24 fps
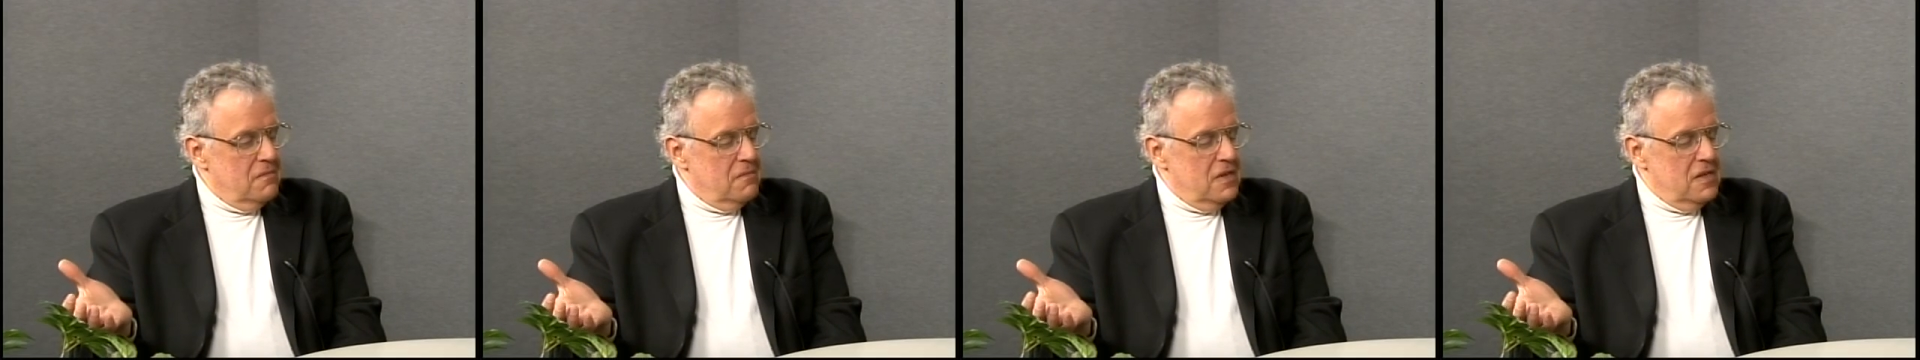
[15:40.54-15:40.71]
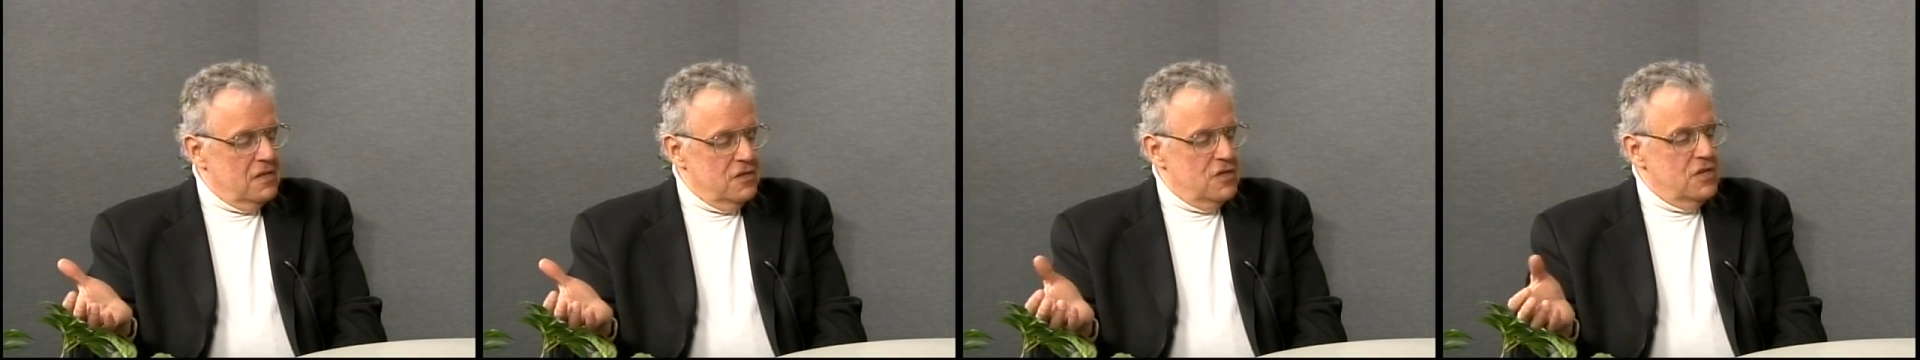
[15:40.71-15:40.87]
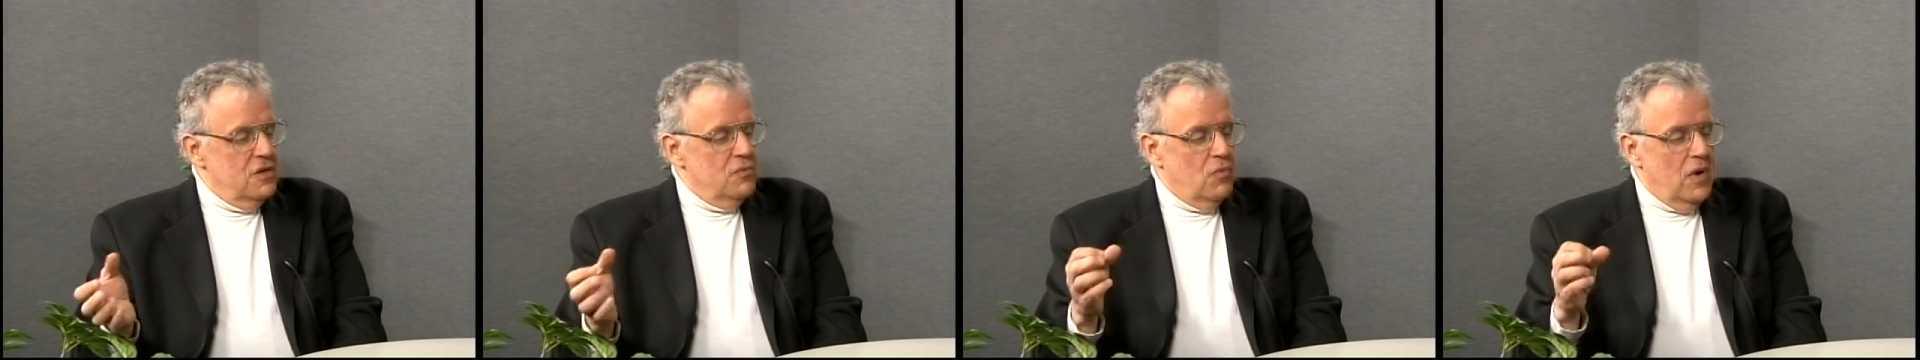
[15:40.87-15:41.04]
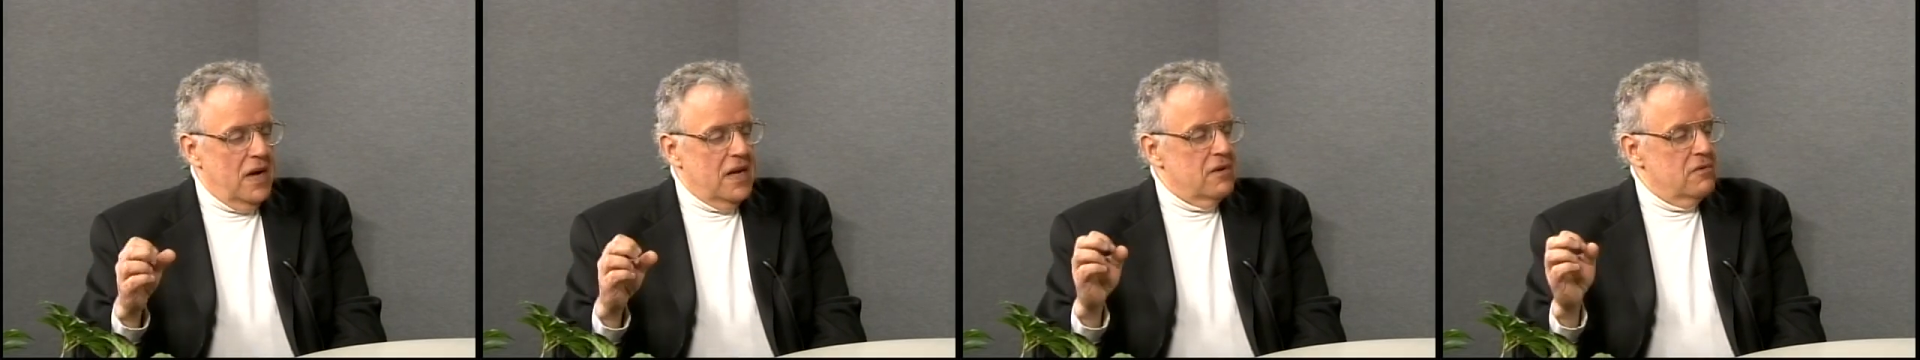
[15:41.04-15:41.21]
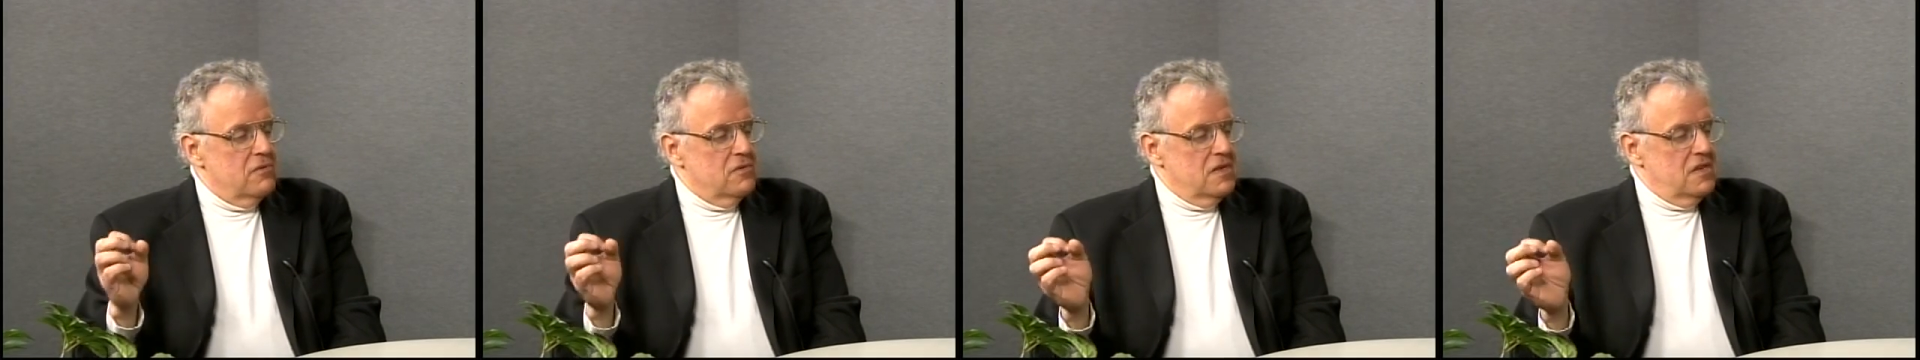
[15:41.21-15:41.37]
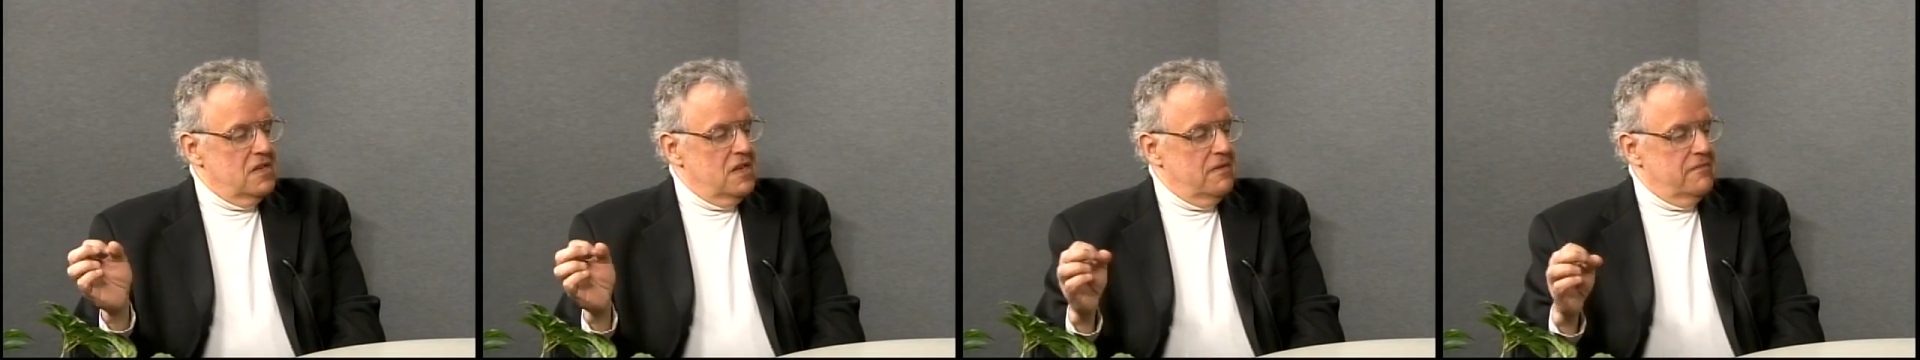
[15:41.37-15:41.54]
she
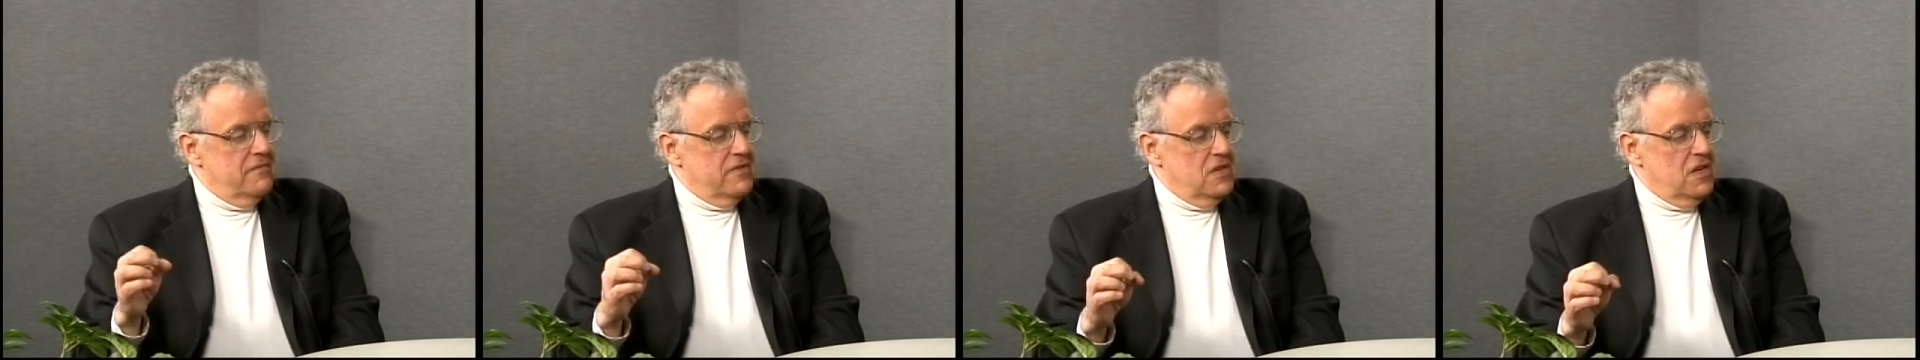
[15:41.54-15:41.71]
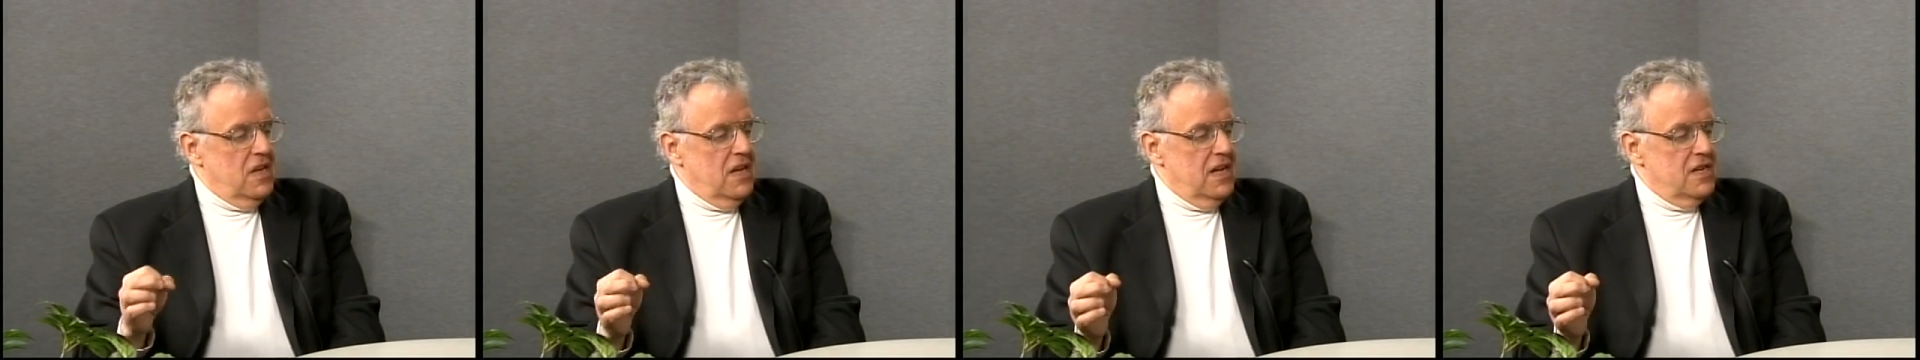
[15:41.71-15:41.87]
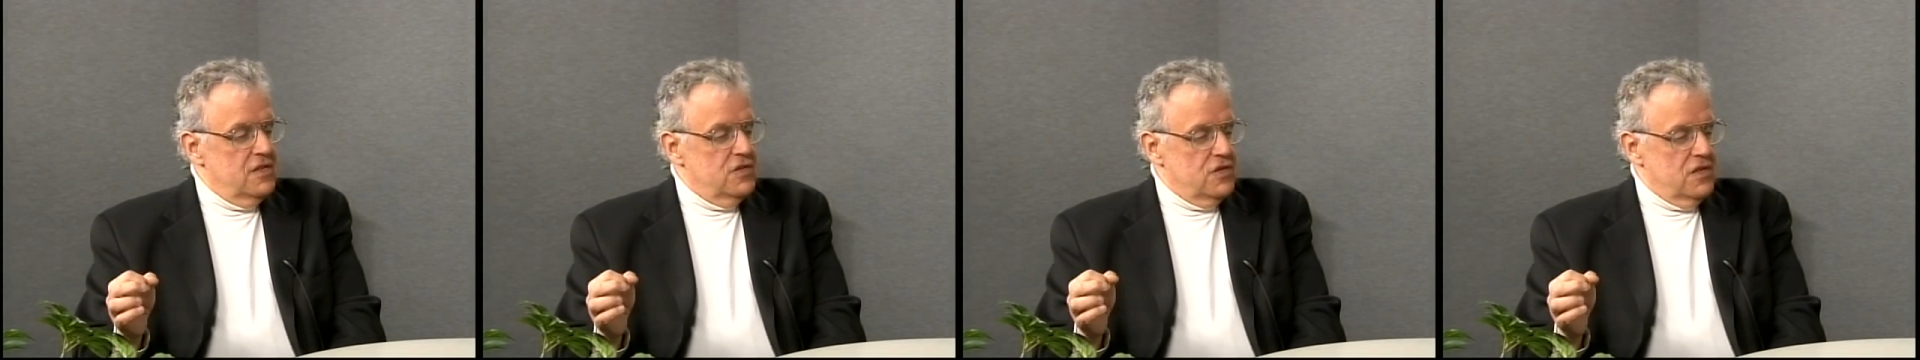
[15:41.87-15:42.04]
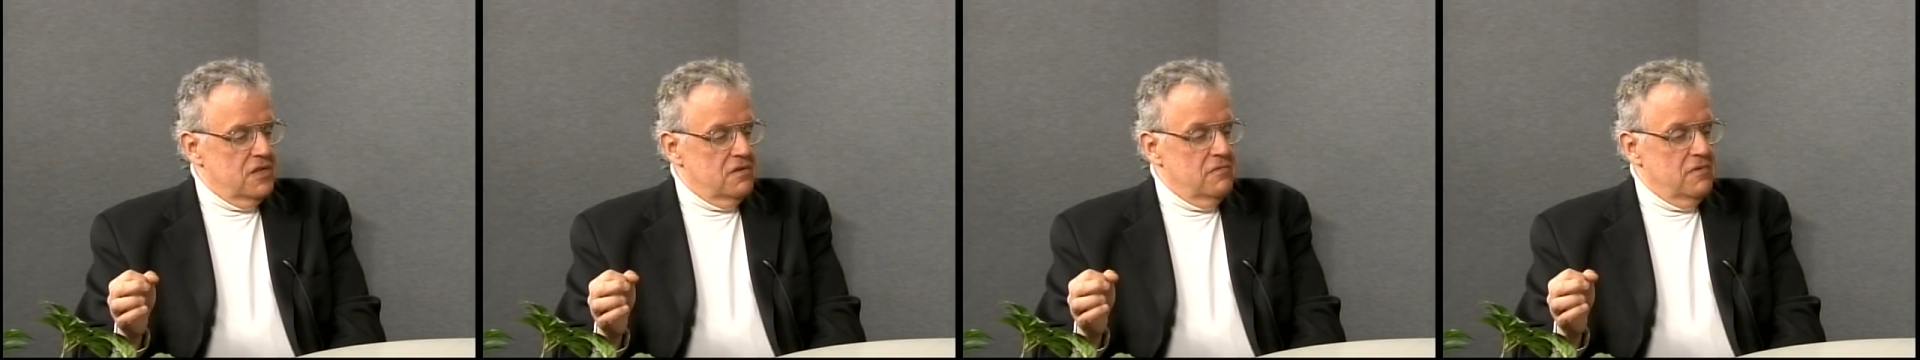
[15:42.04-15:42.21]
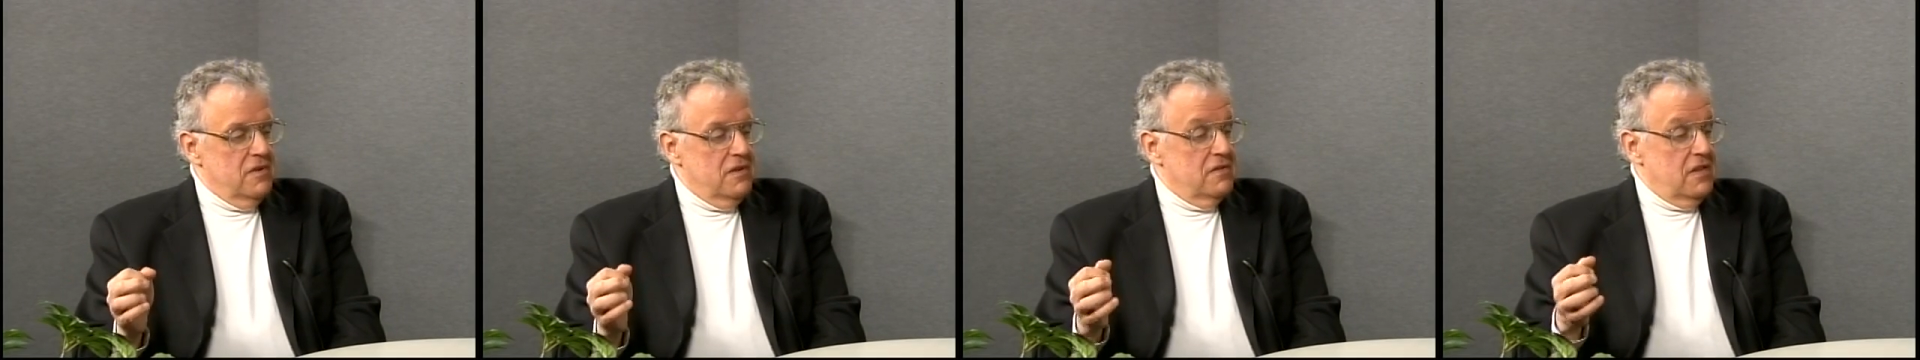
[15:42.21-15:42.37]
wangled an invitation.